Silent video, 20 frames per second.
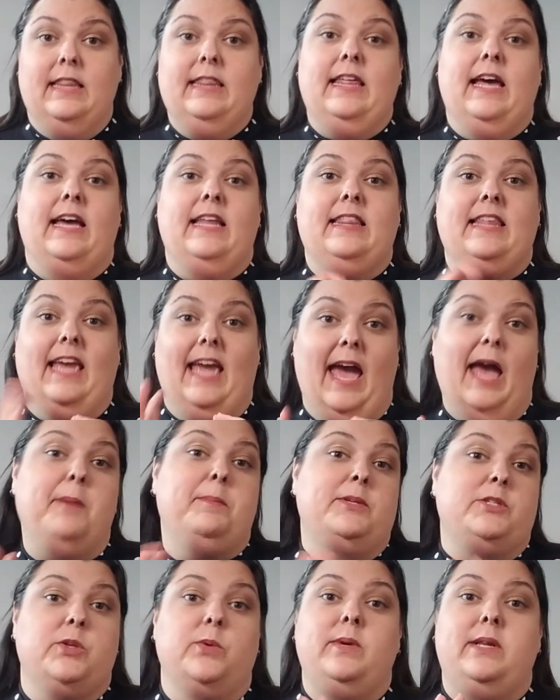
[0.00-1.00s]
that the
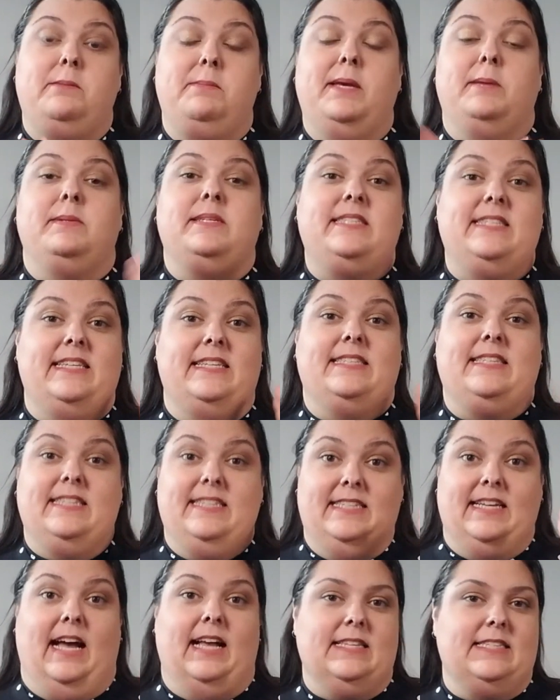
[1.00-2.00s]
app is going to be able to see is the
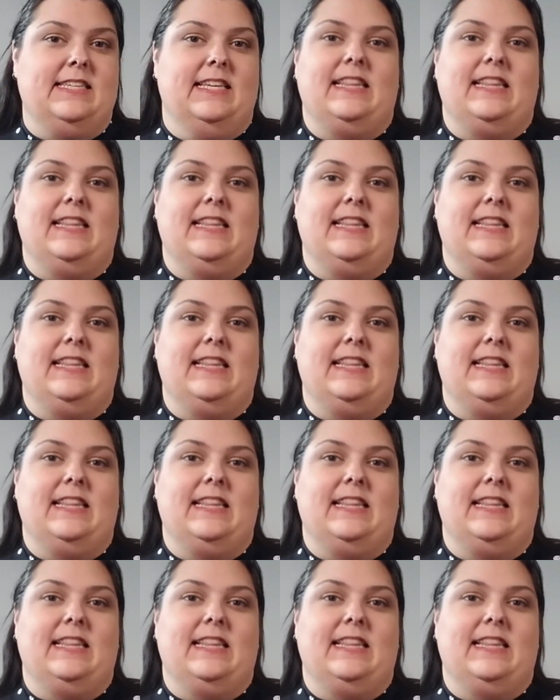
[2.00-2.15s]
dots.